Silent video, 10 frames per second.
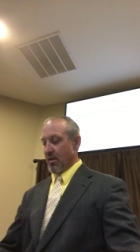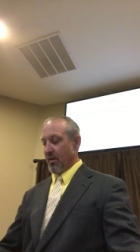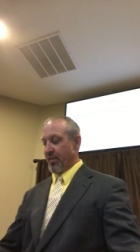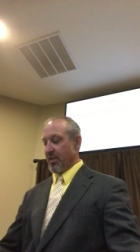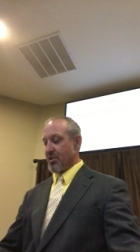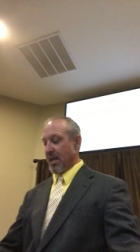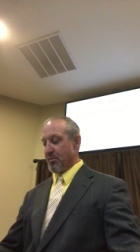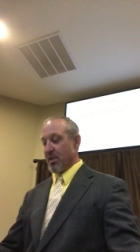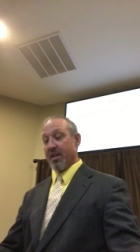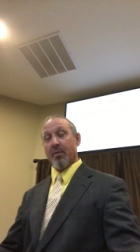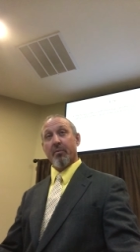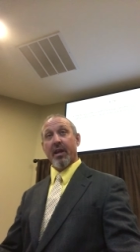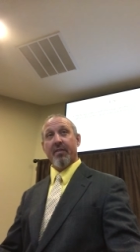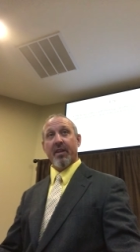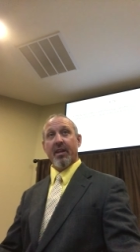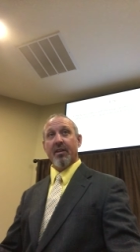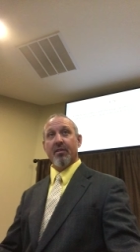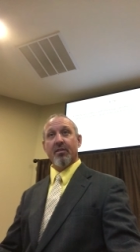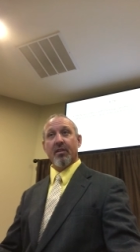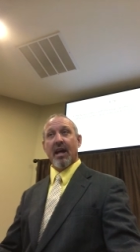of the inception and the, and the